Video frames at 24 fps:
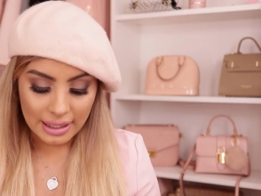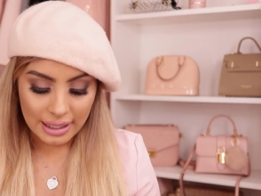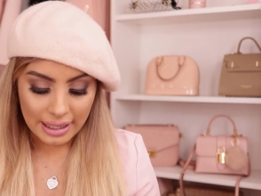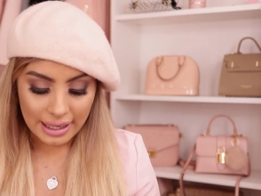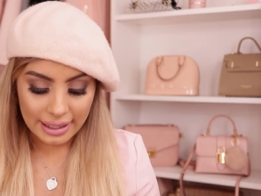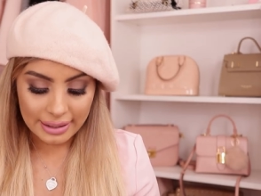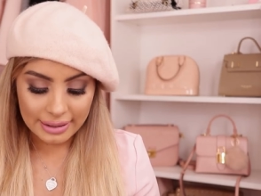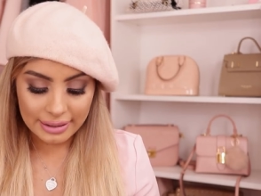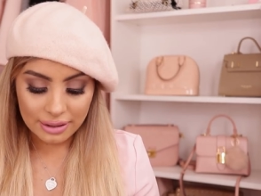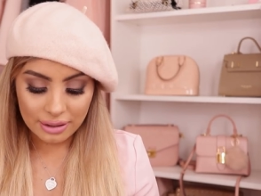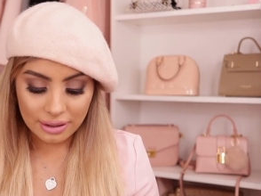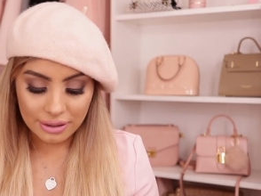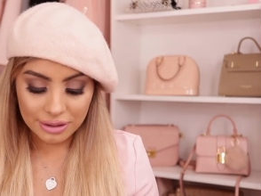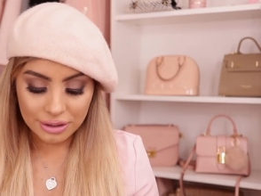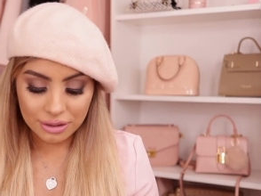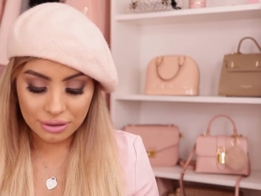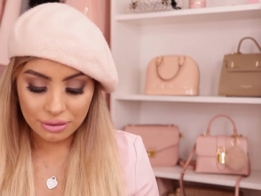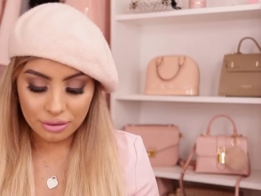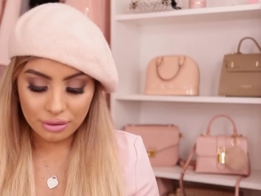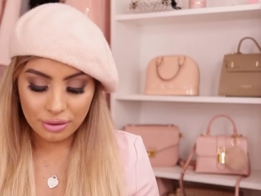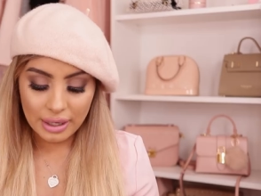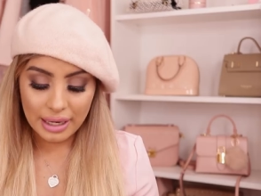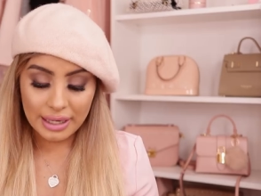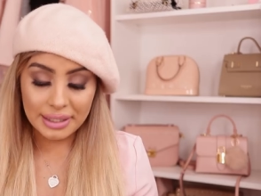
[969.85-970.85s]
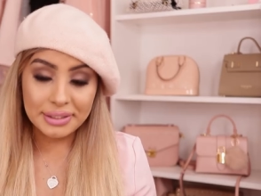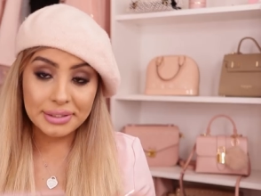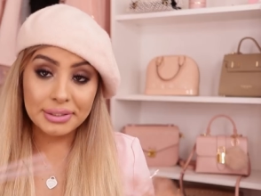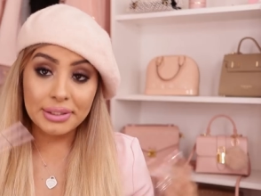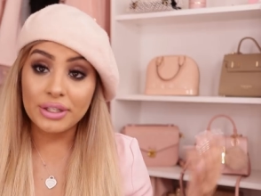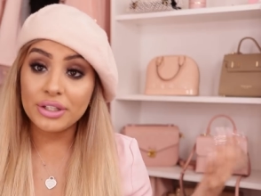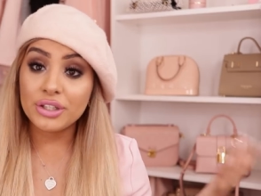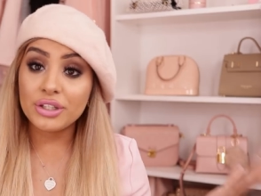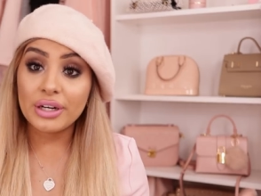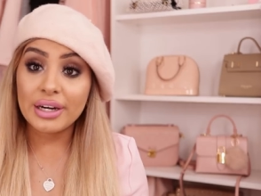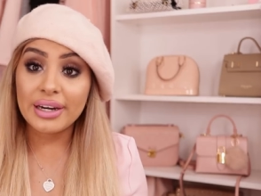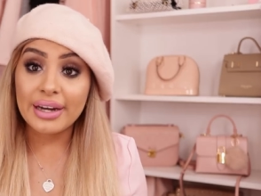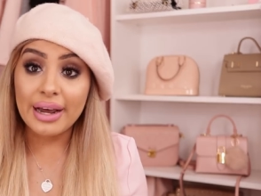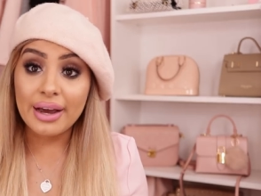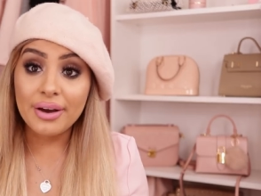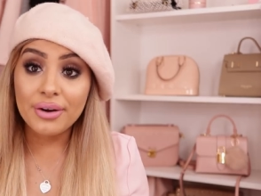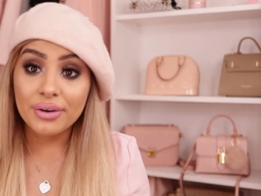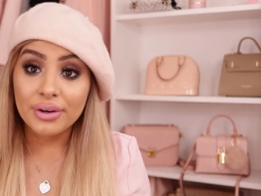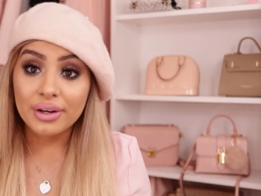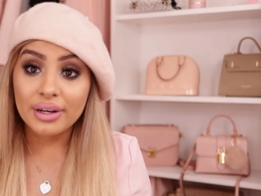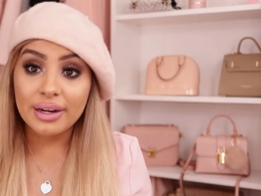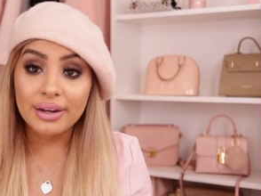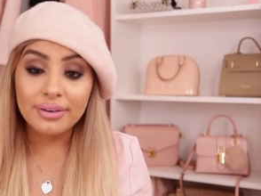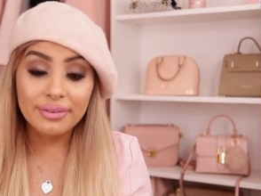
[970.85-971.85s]
and it also has not dried
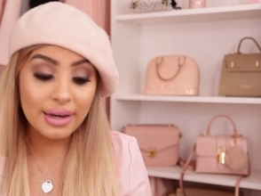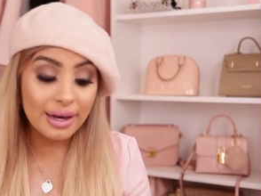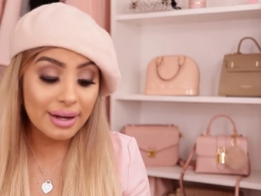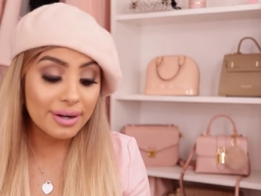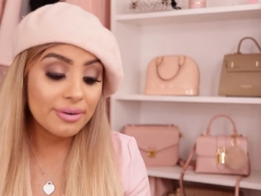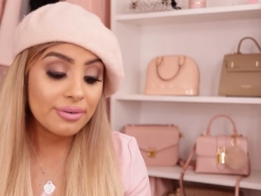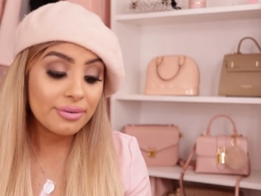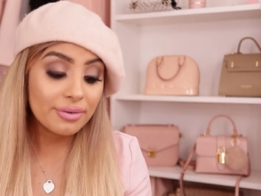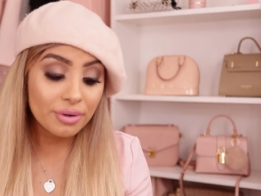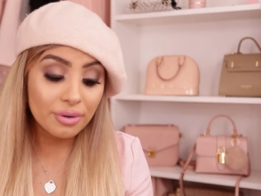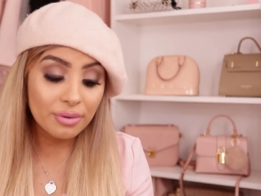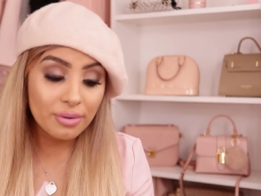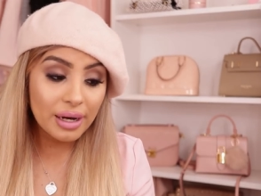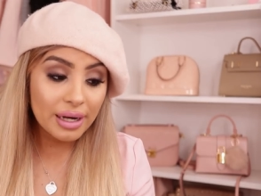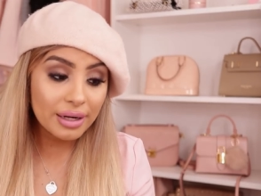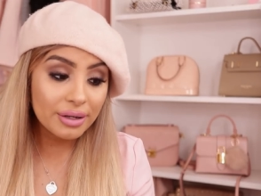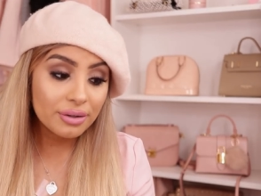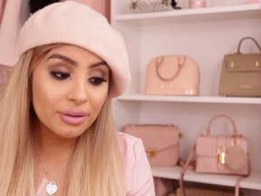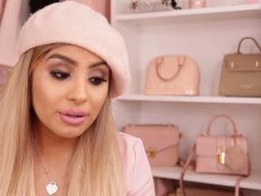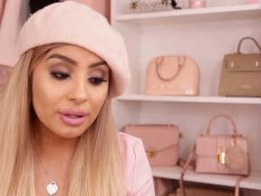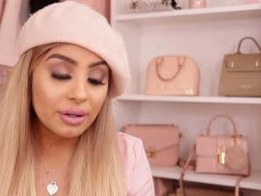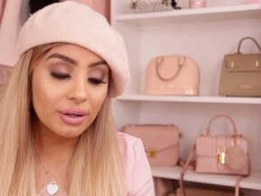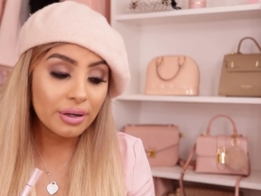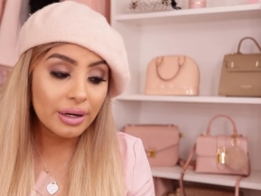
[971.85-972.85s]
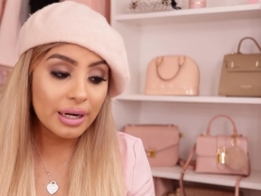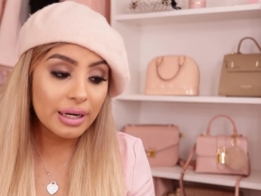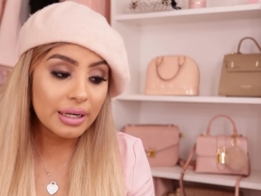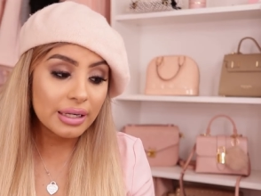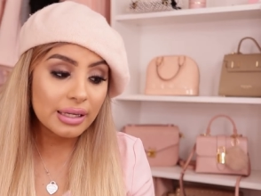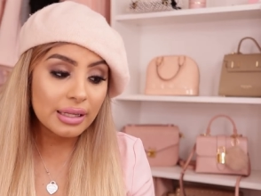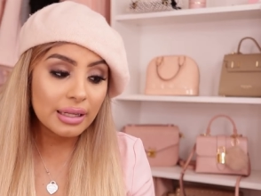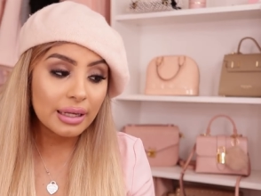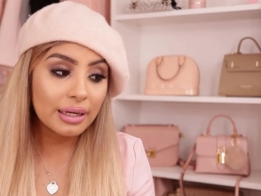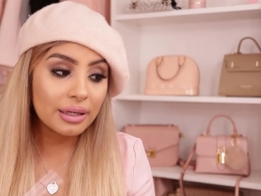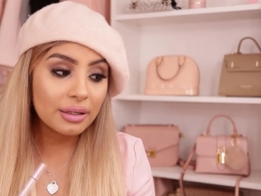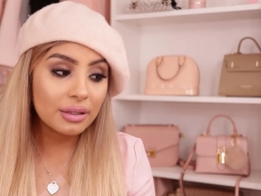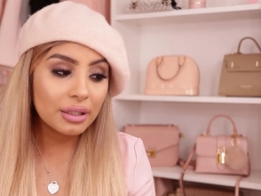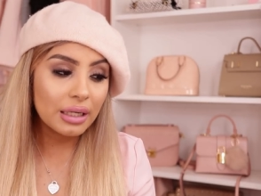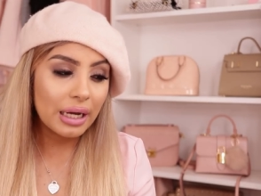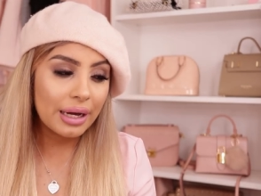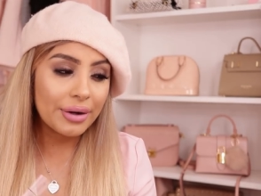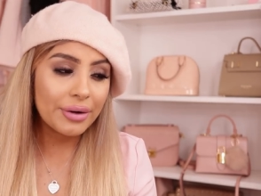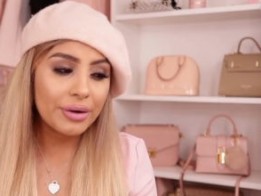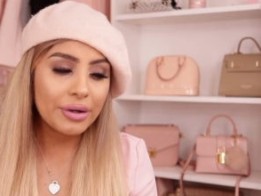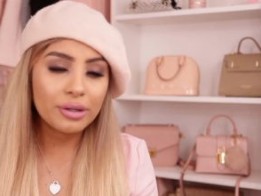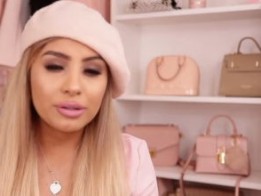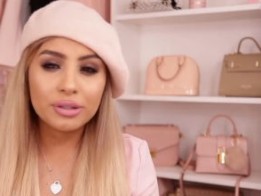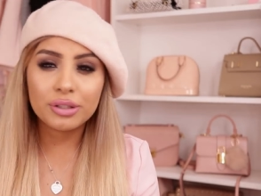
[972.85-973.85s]
out and I've had it for a while already like I
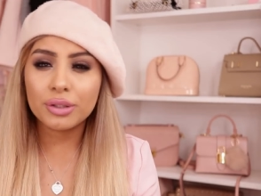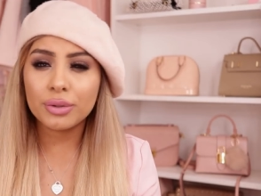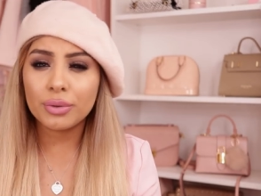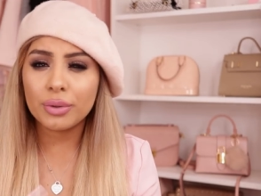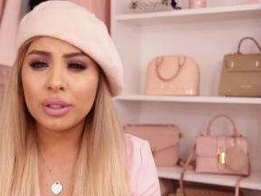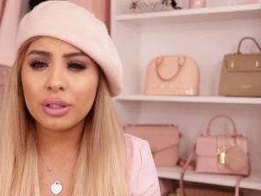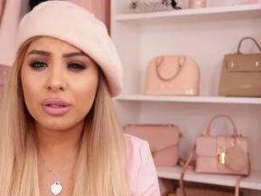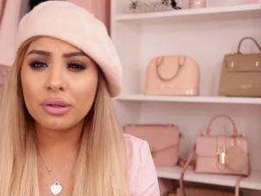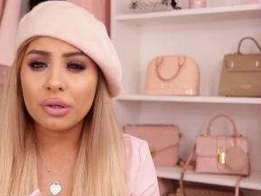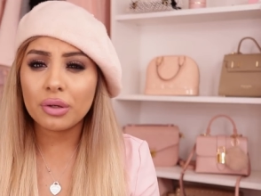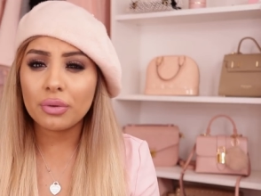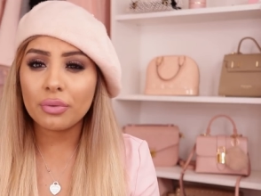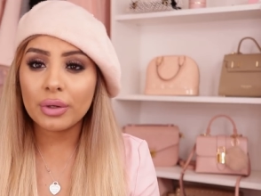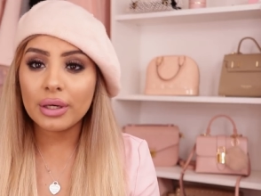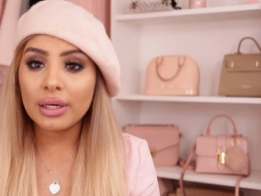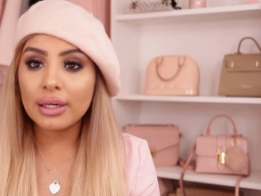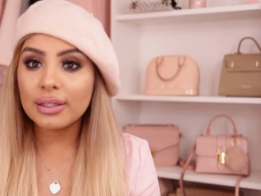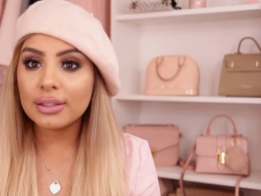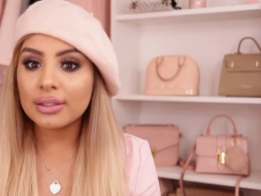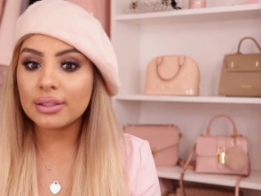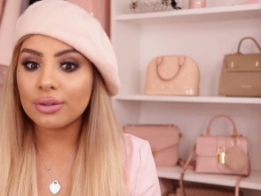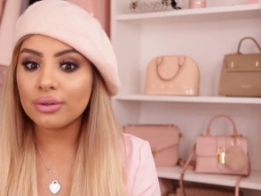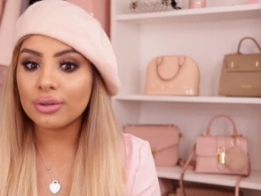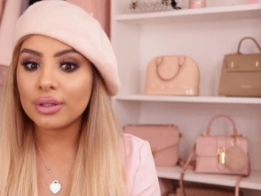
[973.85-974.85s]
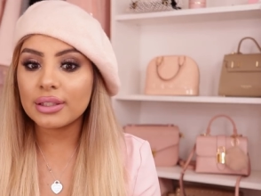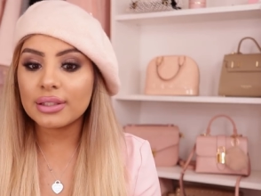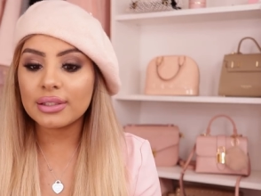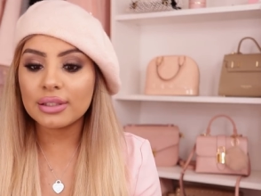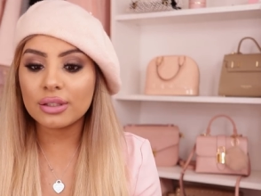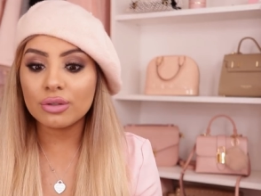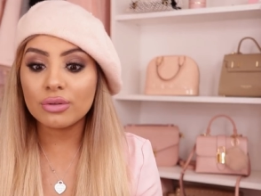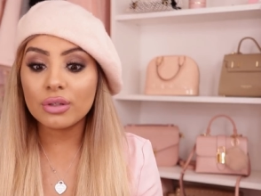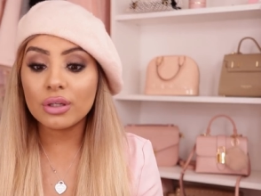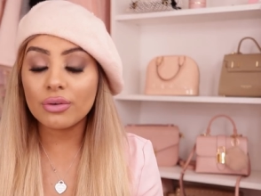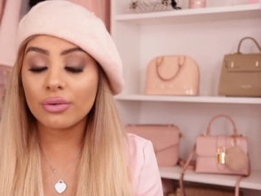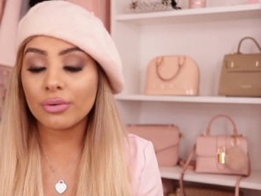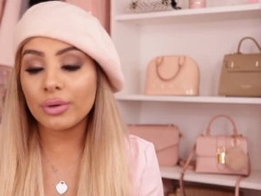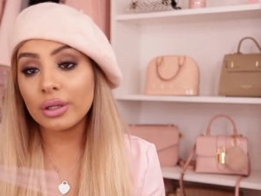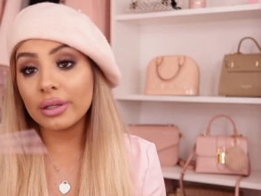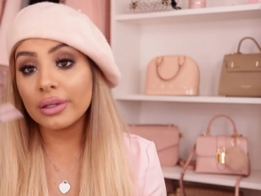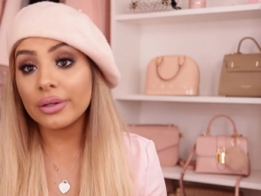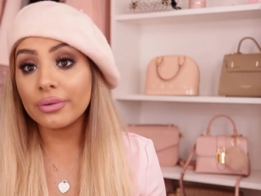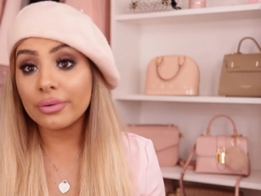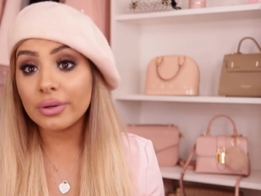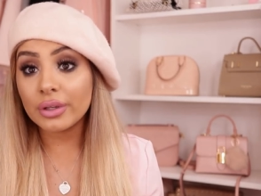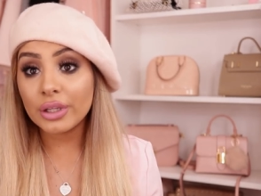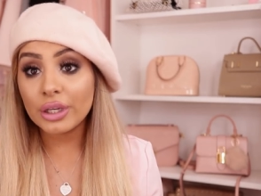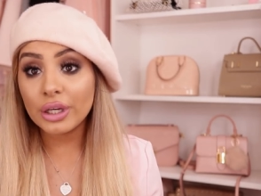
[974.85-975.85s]
don't know two or three weeks so it's doing
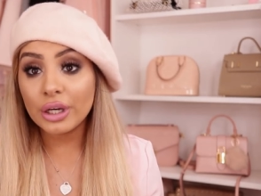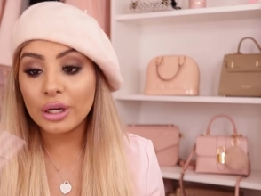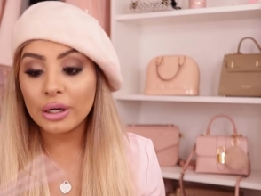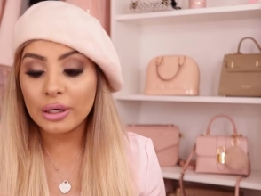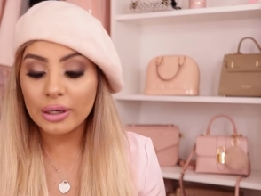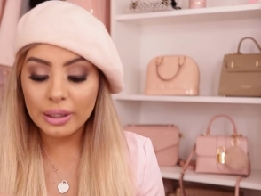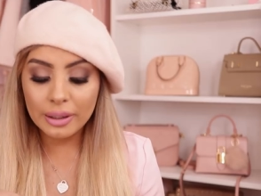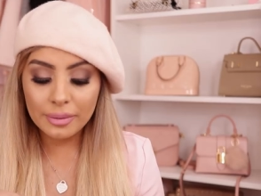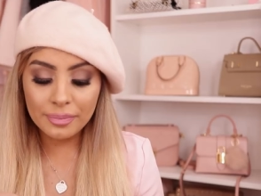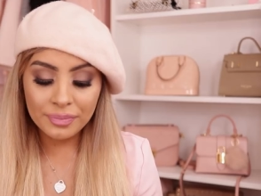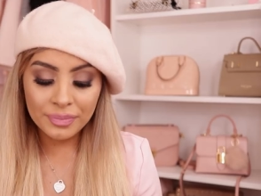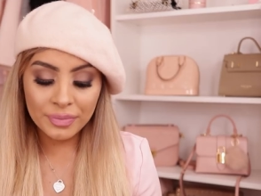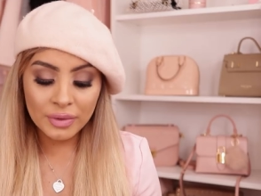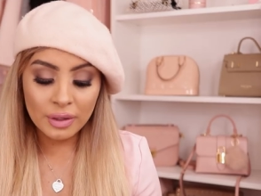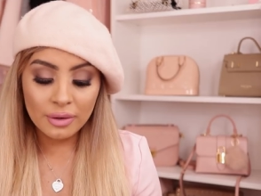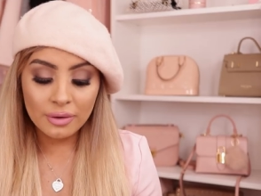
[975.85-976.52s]
really really good